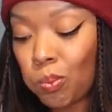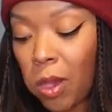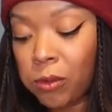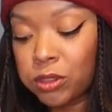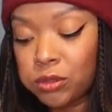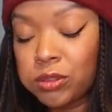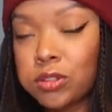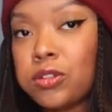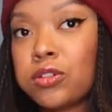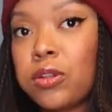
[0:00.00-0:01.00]
I wish you could
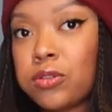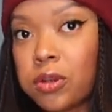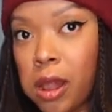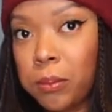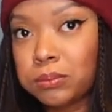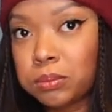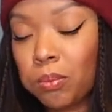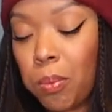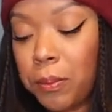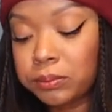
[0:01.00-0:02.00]
see this closer up.
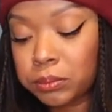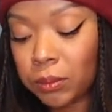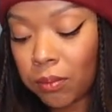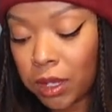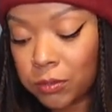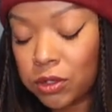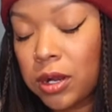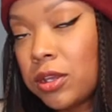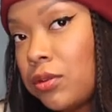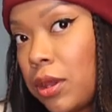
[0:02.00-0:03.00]
I'm
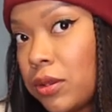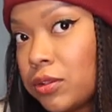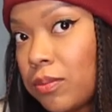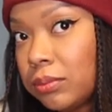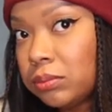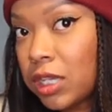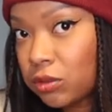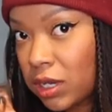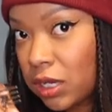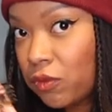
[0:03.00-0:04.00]
sorry that you can't. That's
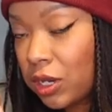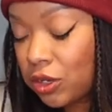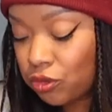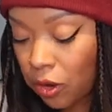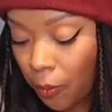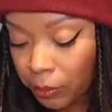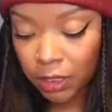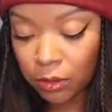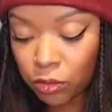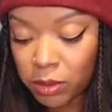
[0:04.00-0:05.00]
why I give you that intro.
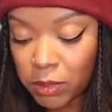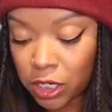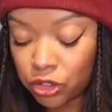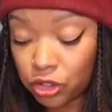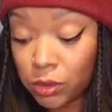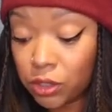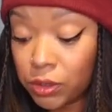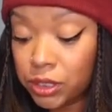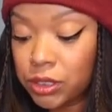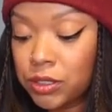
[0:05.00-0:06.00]
I will be making chewing
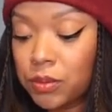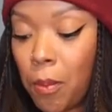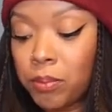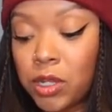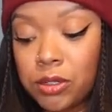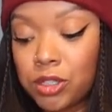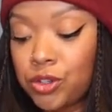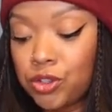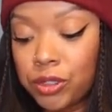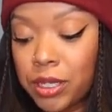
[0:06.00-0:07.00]
noises, not
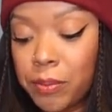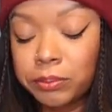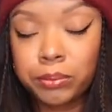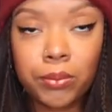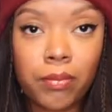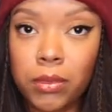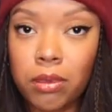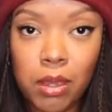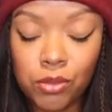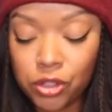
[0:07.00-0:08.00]
intentionally.
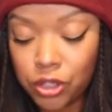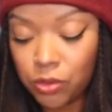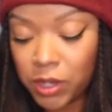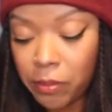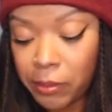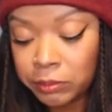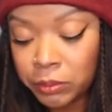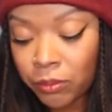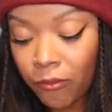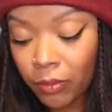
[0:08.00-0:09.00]
I'm just a human.
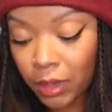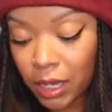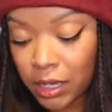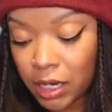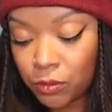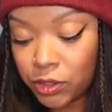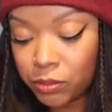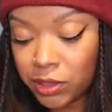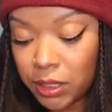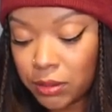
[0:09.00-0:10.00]
And I will
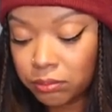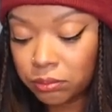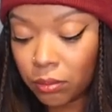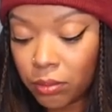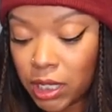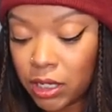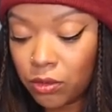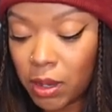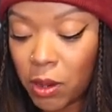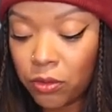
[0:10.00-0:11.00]
be eating
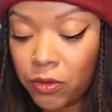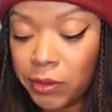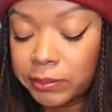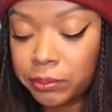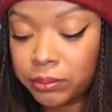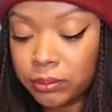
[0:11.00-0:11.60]
with my mouth full.